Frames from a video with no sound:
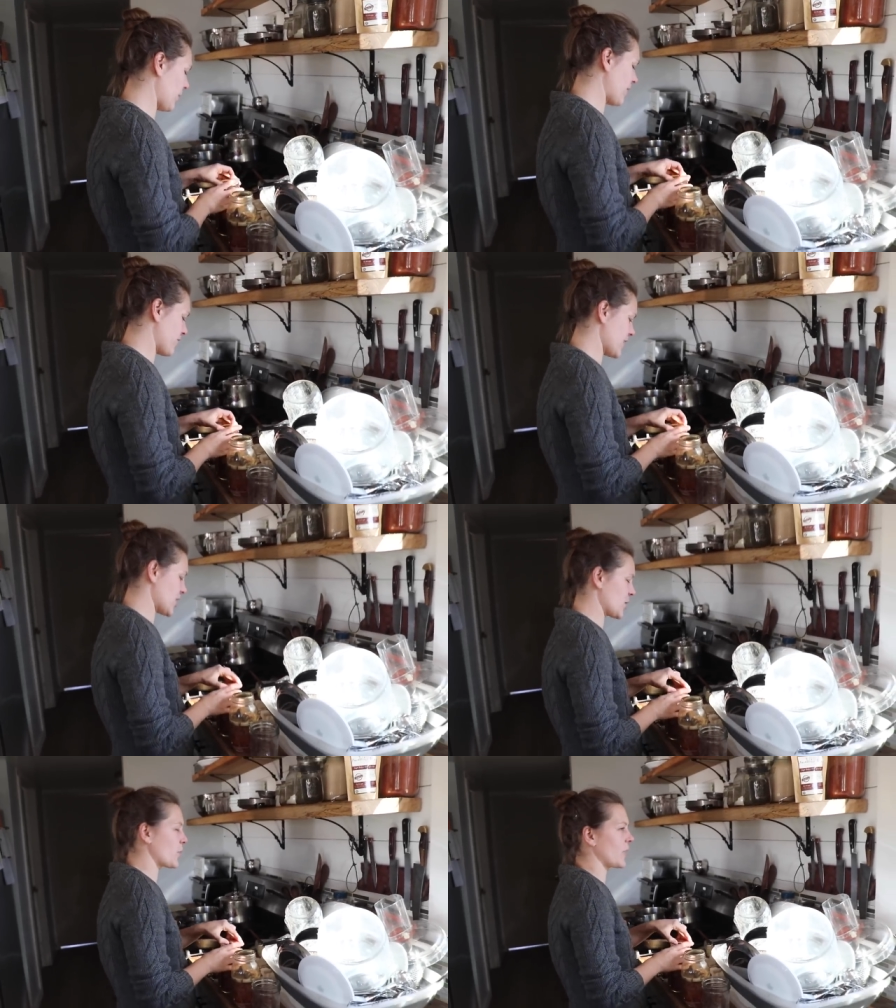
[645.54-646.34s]
in my
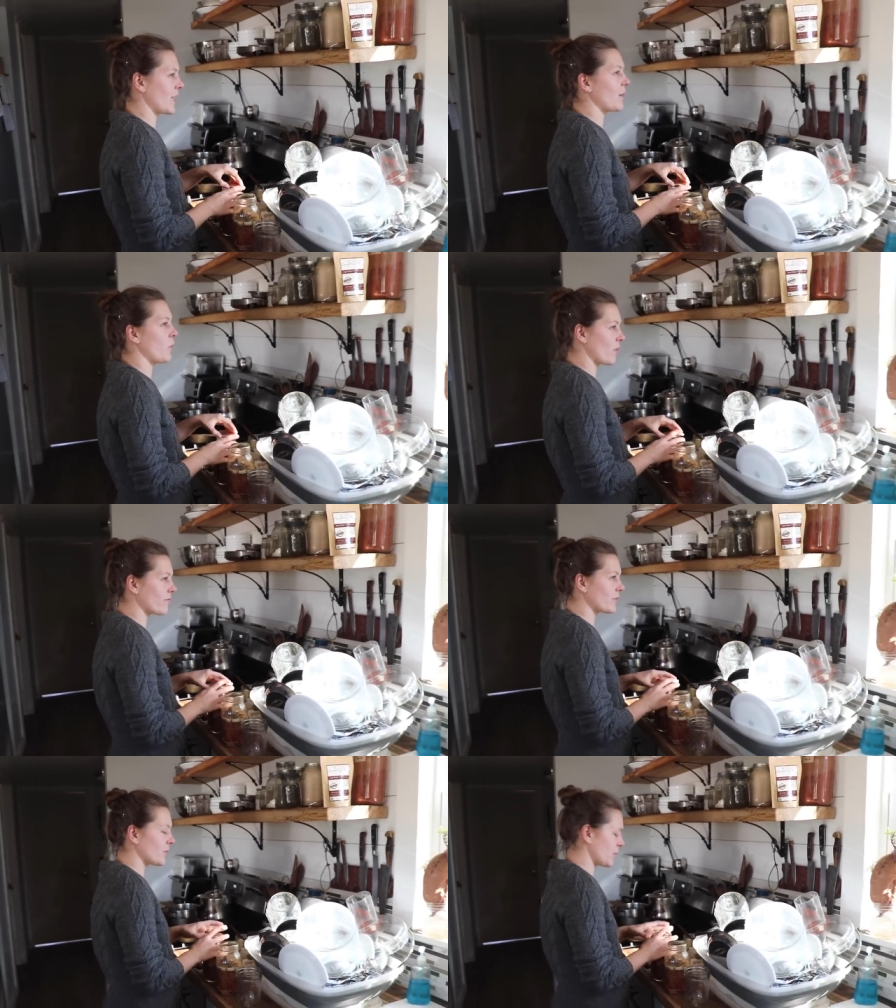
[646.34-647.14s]
fridge to put any more
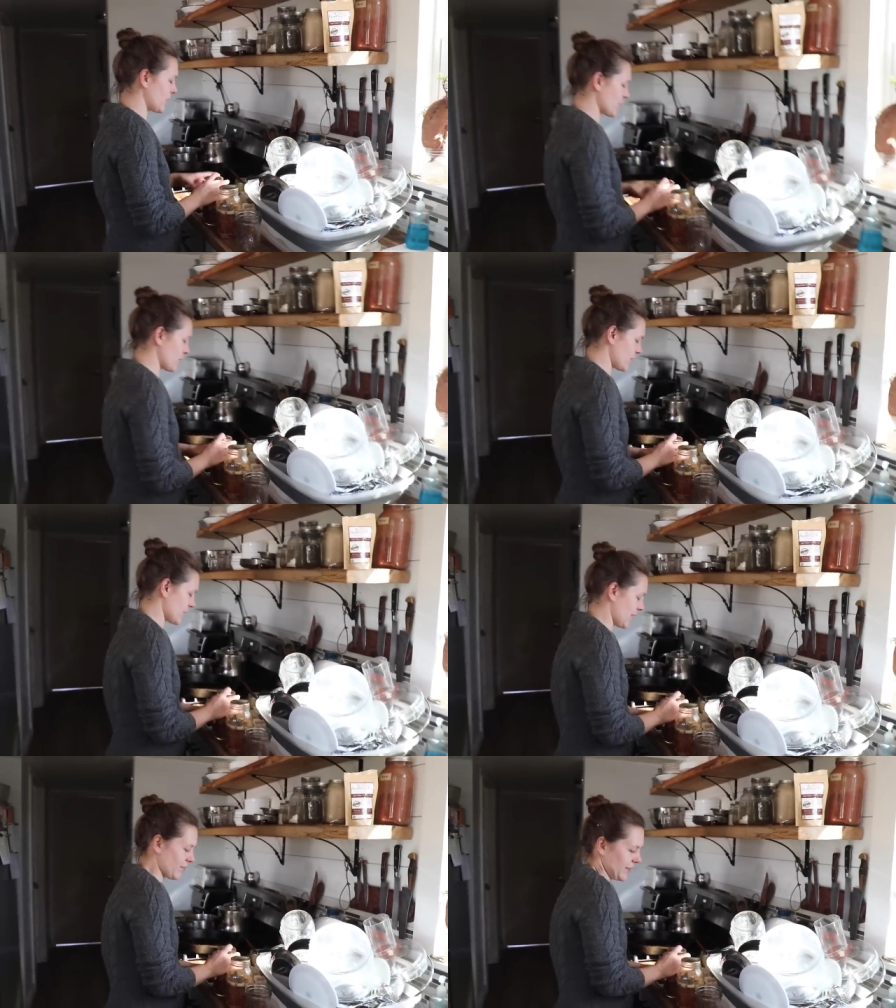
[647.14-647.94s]
food because we
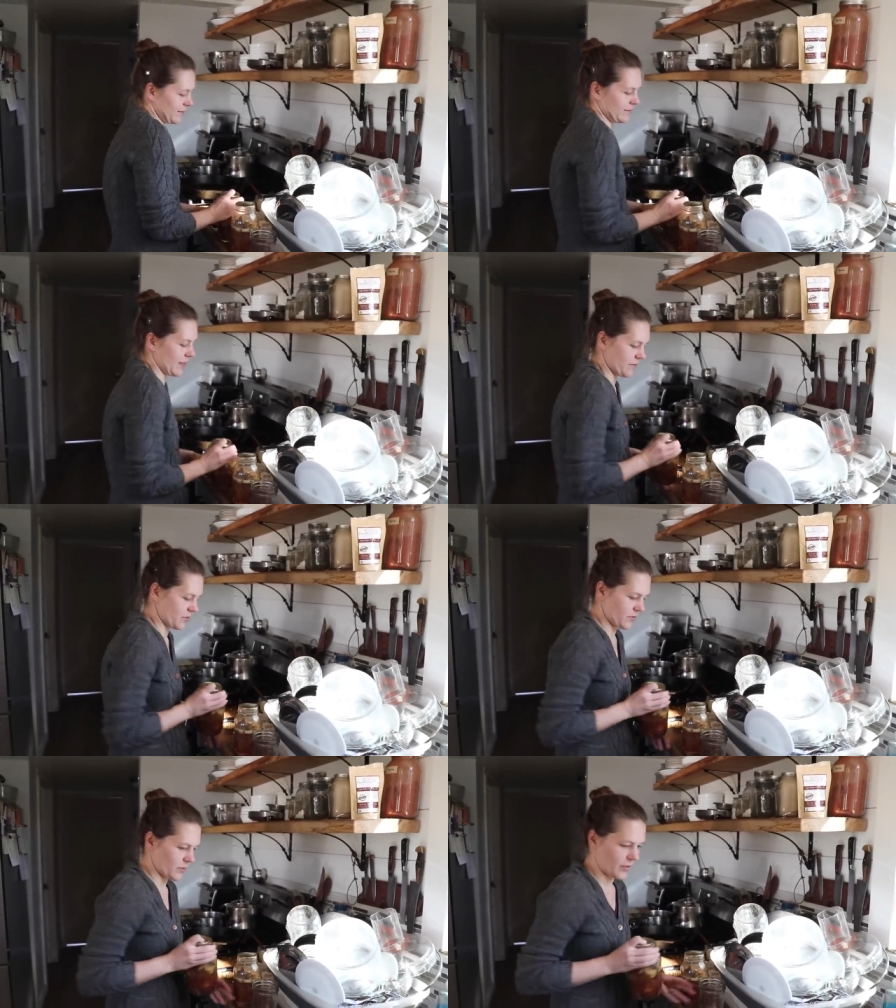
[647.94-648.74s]
just have like
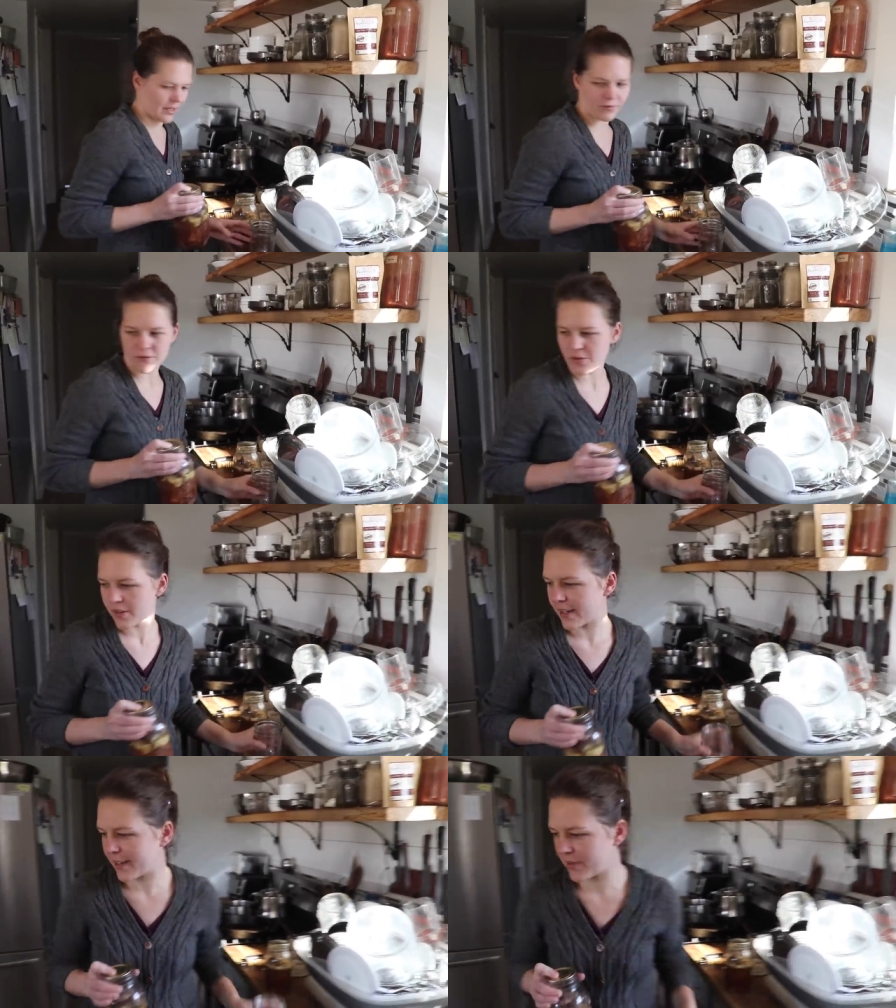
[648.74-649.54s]
leftovers upon leftovers
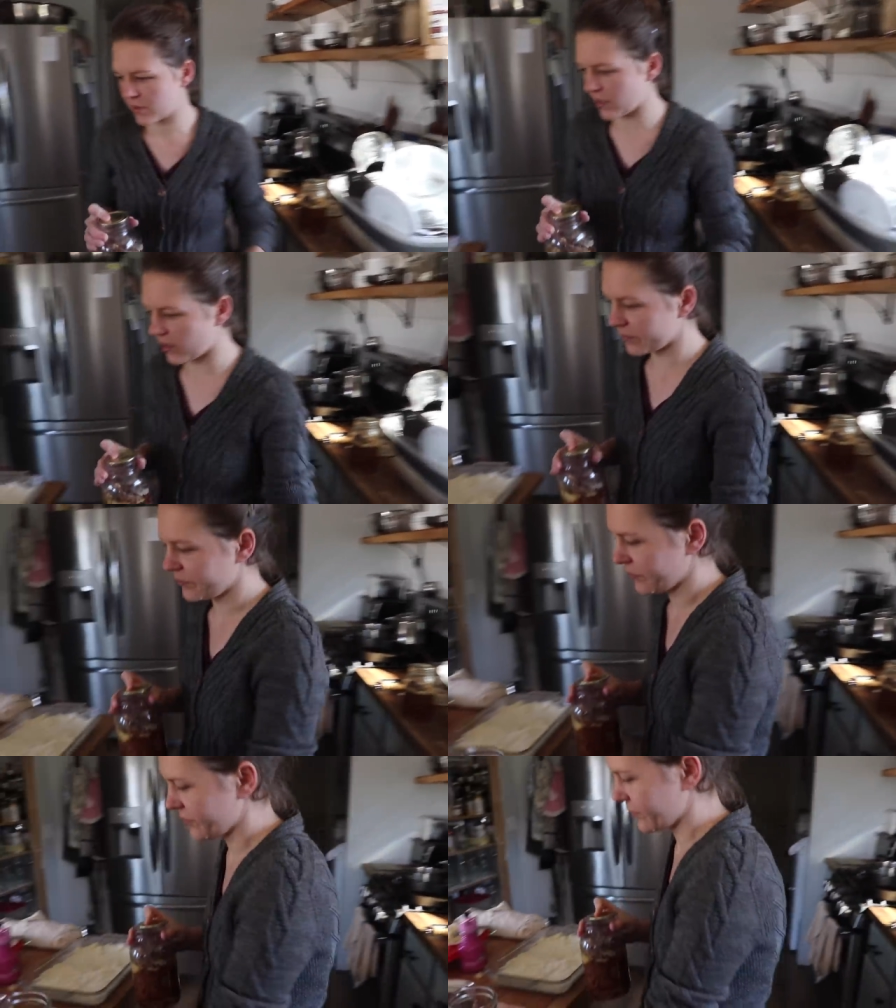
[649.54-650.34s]
right now. So
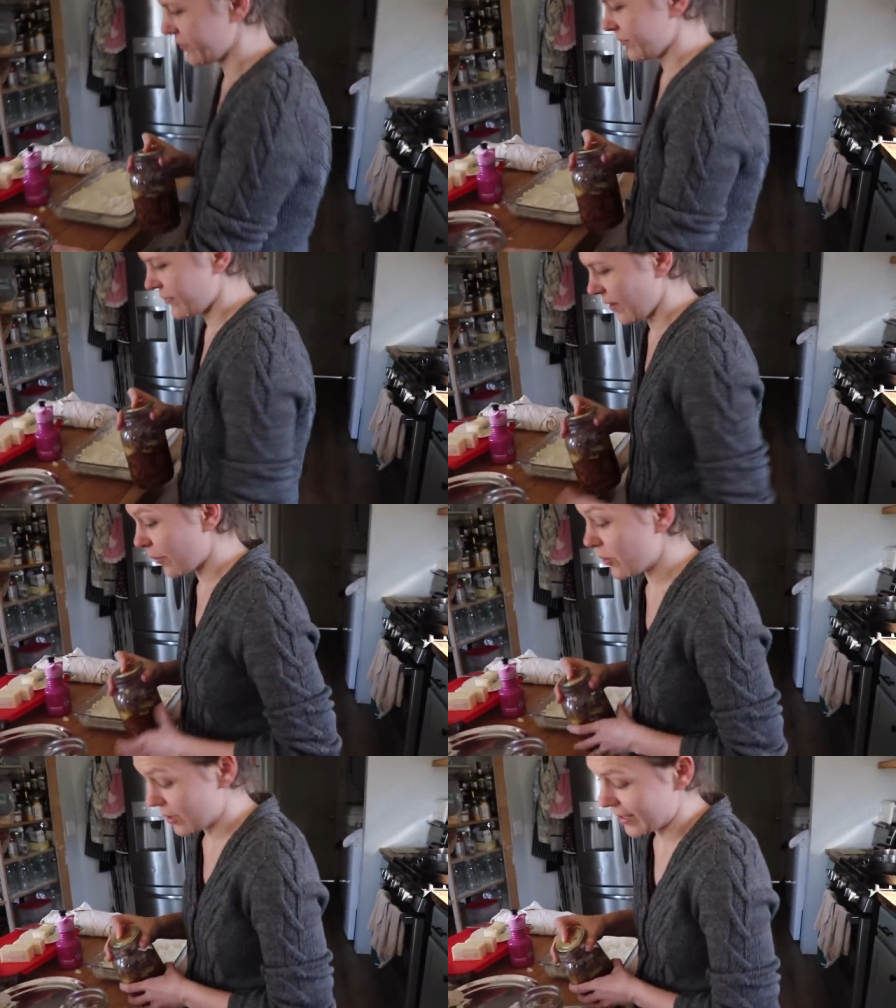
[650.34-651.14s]

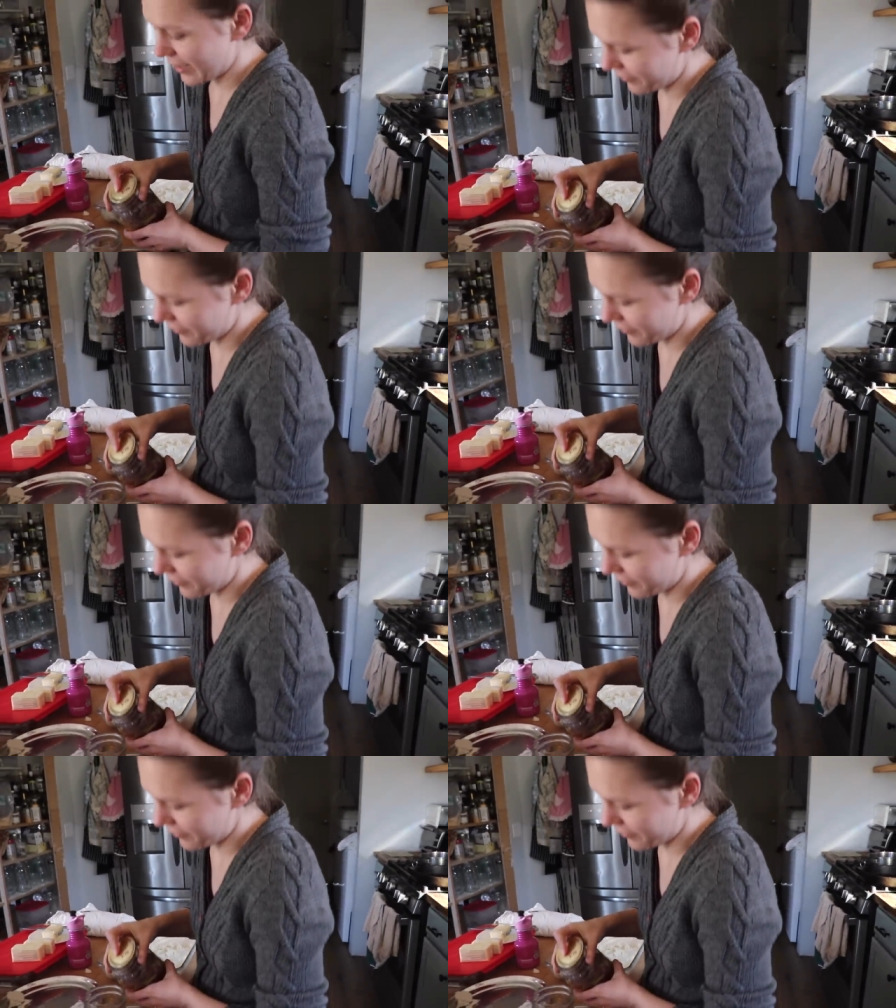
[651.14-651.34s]
I'm using the